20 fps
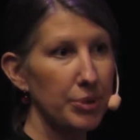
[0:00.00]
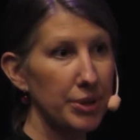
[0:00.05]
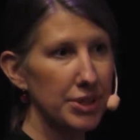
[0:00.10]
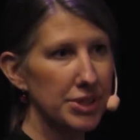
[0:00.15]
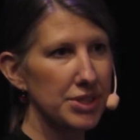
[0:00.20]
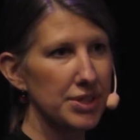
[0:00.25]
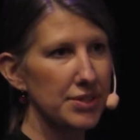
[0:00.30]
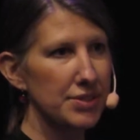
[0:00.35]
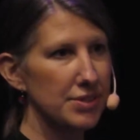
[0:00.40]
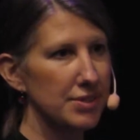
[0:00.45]

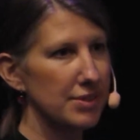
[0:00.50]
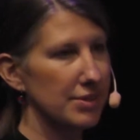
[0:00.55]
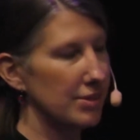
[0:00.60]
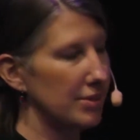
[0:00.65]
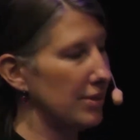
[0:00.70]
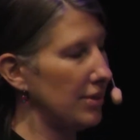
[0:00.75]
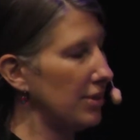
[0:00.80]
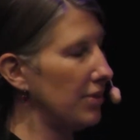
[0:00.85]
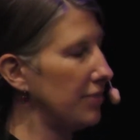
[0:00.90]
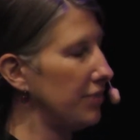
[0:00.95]
breaches
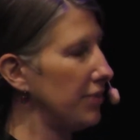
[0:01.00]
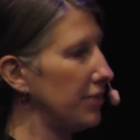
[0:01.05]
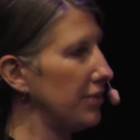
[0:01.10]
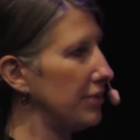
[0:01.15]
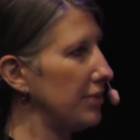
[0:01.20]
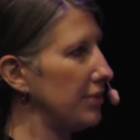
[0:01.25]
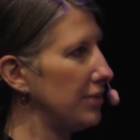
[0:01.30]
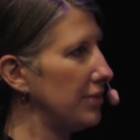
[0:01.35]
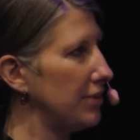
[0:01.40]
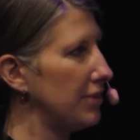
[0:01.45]
of
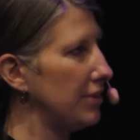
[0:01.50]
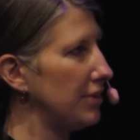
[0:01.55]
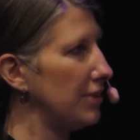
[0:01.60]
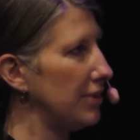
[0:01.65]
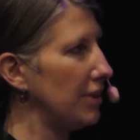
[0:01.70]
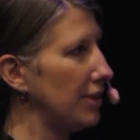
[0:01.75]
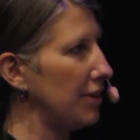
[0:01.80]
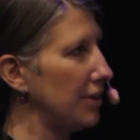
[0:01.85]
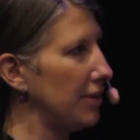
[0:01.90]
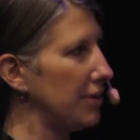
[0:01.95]

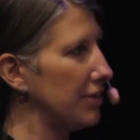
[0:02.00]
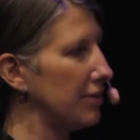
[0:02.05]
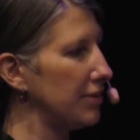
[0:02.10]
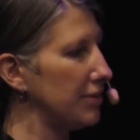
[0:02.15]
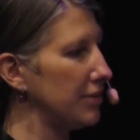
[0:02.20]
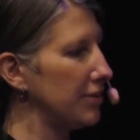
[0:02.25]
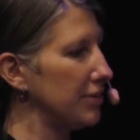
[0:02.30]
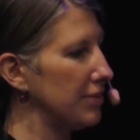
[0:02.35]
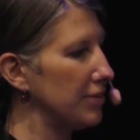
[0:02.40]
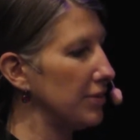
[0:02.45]

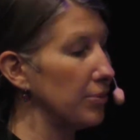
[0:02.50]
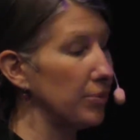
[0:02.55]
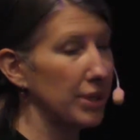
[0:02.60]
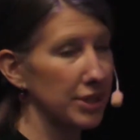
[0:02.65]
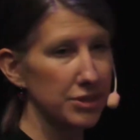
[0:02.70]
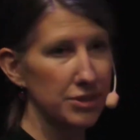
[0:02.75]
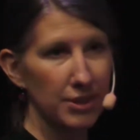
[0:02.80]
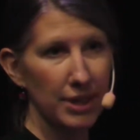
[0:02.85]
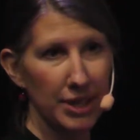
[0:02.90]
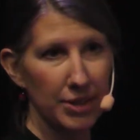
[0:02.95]
the
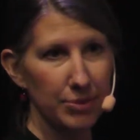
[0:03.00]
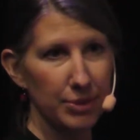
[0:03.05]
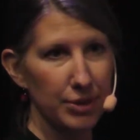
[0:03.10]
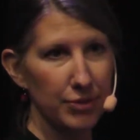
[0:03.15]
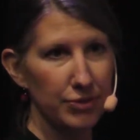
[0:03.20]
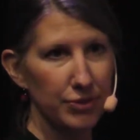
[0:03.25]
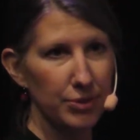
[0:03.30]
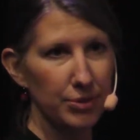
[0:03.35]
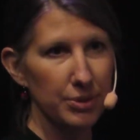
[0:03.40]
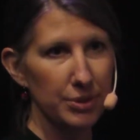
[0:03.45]
right to
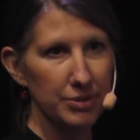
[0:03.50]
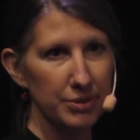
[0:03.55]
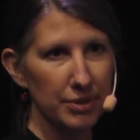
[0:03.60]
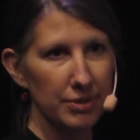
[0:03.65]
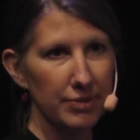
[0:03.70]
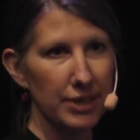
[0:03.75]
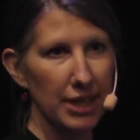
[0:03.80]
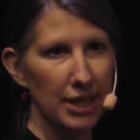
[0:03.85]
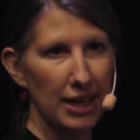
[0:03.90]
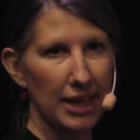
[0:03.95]
adequate food,
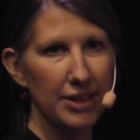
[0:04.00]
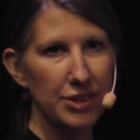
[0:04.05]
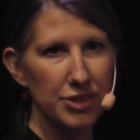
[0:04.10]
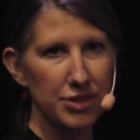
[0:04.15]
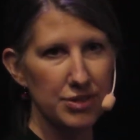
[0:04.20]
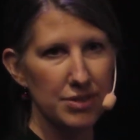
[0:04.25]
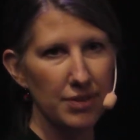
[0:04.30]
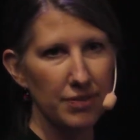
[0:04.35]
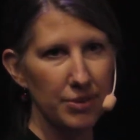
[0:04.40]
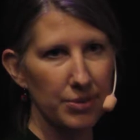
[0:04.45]
or
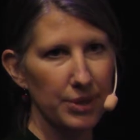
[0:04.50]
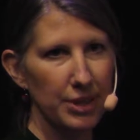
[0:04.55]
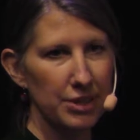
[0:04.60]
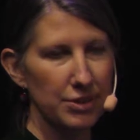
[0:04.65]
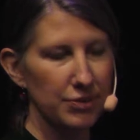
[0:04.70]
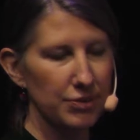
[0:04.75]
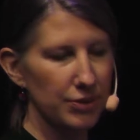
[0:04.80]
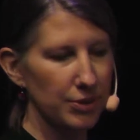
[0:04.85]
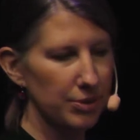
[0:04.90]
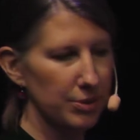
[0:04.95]
violations of the
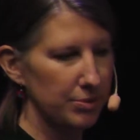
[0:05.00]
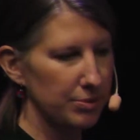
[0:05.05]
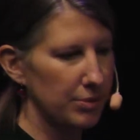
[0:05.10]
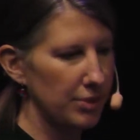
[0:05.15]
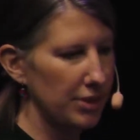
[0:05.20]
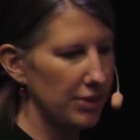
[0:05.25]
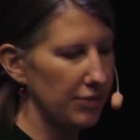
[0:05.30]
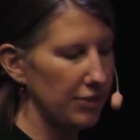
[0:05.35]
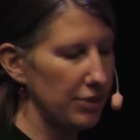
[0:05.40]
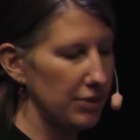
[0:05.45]
right to food,
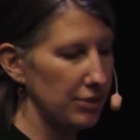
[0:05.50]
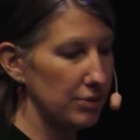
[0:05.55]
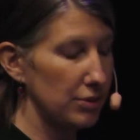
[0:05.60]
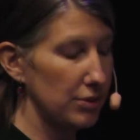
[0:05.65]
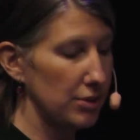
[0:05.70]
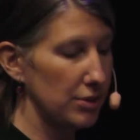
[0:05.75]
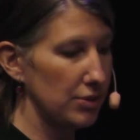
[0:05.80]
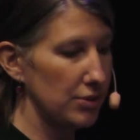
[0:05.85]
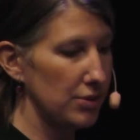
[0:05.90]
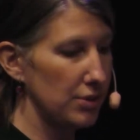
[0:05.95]
whatever you
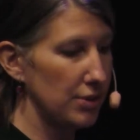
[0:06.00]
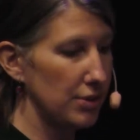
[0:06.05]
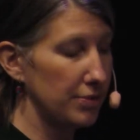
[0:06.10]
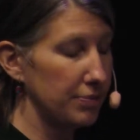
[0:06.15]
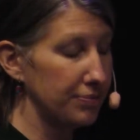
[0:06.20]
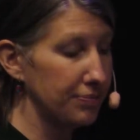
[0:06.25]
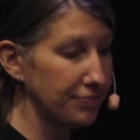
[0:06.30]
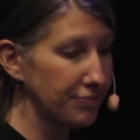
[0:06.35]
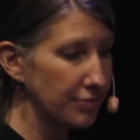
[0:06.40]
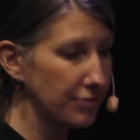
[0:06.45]
choose
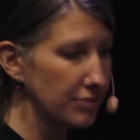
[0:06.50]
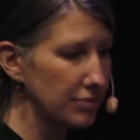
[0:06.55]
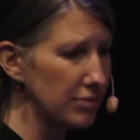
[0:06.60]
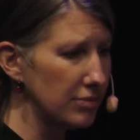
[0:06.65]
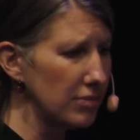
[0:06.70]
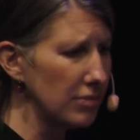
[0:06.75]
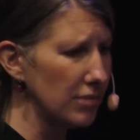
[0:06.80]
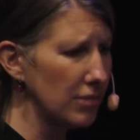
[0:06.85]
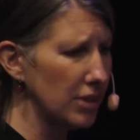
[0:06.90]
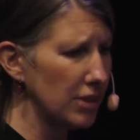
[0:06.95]

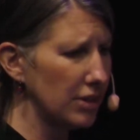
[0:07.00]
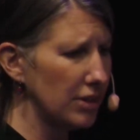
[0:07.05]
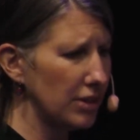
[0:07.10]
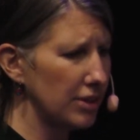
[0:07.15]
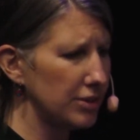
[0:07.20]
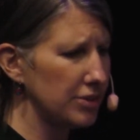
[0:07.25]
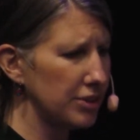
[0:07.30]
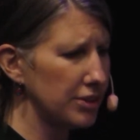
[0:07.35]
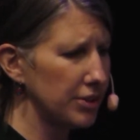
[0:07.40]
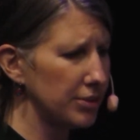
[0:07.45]

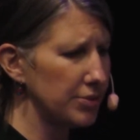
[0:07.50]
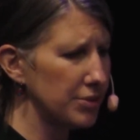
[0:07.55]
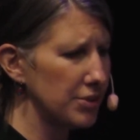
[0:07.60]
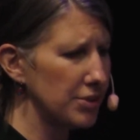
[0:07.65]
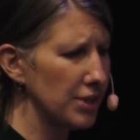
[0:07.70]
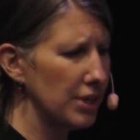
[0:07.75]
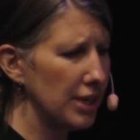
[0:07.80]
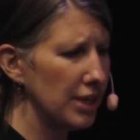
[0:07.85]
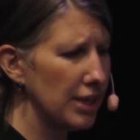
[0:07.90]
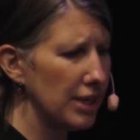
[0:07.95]
to
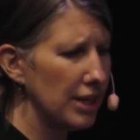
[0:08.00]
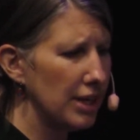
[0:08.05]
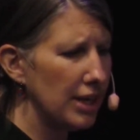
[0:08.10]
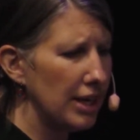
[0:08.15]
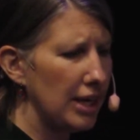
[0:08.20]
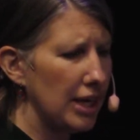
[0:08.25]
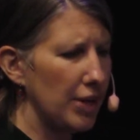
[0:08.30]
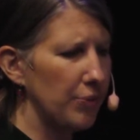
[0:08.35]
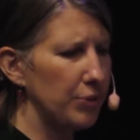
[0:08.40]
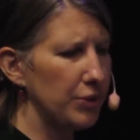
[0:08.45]
use.
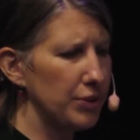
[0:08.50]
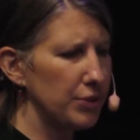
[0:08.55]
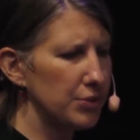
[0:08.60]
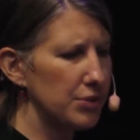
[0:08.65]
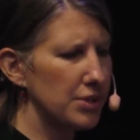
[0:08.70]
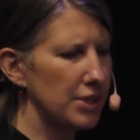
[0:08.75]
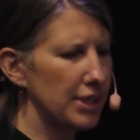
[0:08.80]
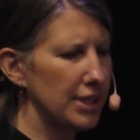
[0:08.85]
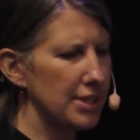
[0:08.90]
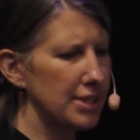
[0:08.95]
And we
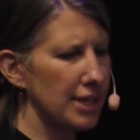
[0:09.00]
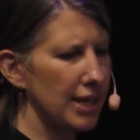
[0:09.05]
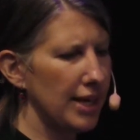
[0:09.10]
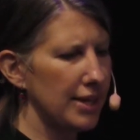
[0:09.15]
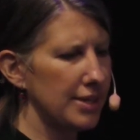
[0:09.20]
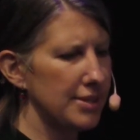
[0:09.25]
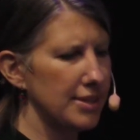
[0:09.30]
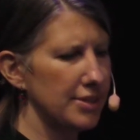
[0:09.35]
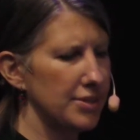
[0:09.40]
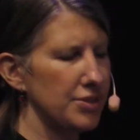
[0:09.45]
use these
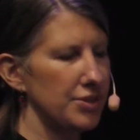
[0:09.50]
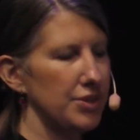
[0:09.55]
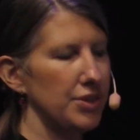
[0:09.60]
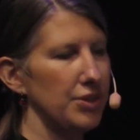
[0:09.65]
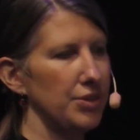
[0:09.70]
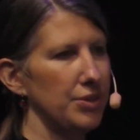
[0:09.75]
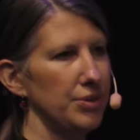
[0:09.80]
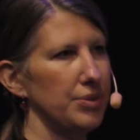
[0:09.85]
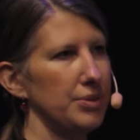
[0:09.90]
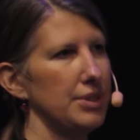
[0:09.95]
cases
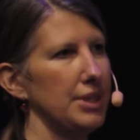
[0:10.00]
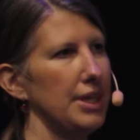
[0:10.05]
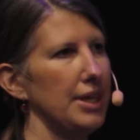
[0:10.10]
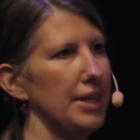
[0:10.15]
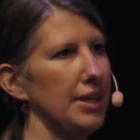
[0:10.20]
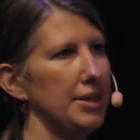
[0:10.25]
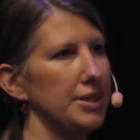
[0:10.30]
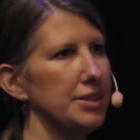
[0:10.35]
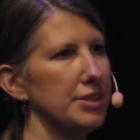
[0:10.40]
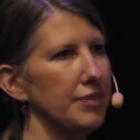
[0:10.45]
to
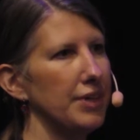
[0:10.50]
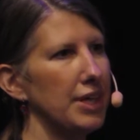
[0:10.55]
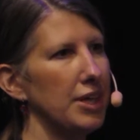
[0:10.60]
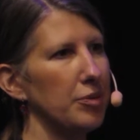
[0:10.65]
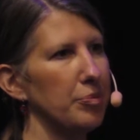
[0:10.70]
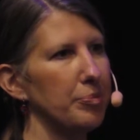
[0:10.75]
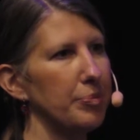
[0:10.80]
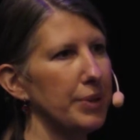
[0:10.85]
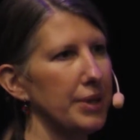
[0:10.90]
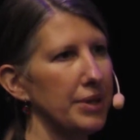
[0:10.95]

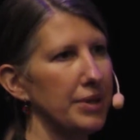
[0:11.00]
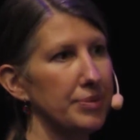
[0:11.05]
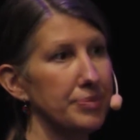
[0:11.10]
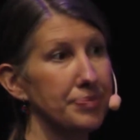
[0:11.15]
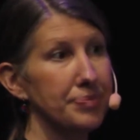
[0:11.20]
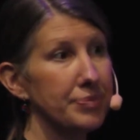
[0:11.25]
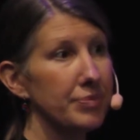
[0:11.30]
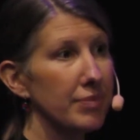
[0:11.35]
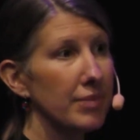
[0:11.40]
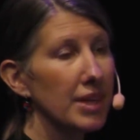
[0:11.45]
develop
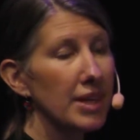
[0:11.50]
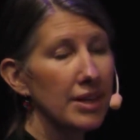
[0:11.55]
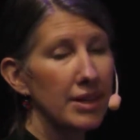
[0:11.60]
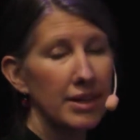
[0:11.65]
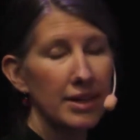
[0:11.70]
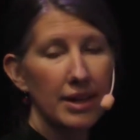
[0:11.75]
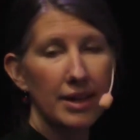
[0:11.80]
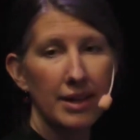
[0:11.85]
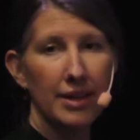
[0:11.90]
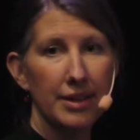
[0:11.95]

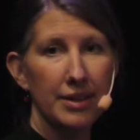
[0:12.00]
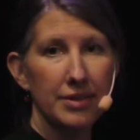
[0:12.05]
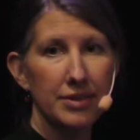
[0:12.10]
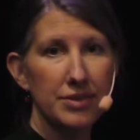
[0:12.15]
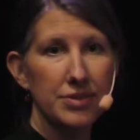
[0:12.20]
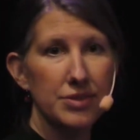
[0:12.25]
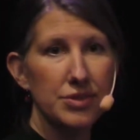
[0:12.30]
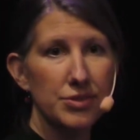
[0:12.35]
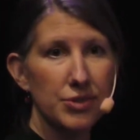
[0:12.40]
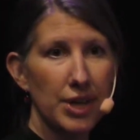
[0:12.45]

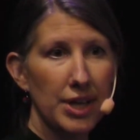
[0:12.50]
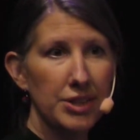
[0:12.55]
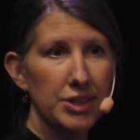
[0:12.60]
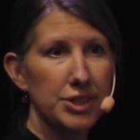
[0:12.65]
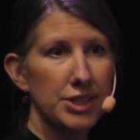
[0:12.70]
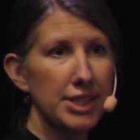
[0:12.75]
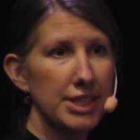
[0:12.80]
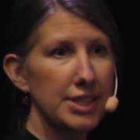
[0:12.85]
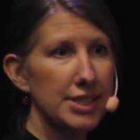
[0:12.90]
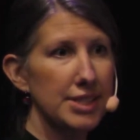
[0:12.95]

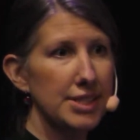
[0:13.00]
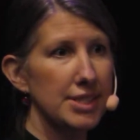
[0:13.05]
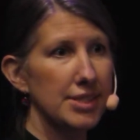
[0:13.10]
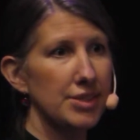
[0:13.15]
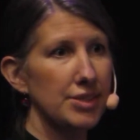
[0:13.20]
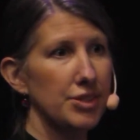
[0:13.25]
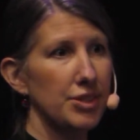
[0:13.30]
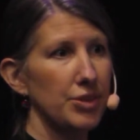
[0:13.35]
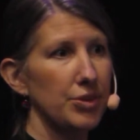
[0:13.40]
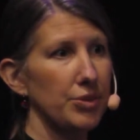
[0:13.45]

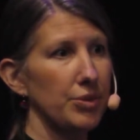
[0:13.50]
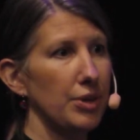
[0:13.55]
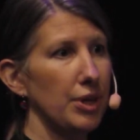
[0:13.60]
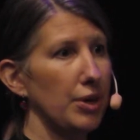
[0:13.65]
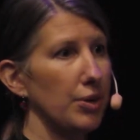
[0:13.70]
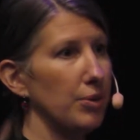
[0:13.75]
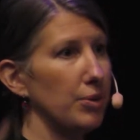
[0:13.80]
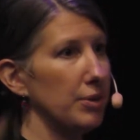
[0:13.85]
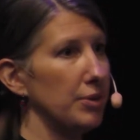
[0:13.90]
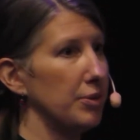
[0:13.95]
strategies to
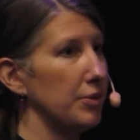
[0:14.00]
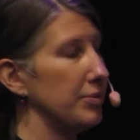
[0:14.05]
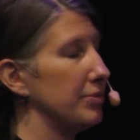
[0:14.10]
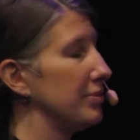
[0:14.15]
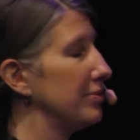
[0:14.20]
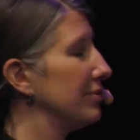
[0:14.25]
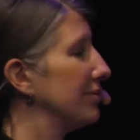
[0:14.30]
hold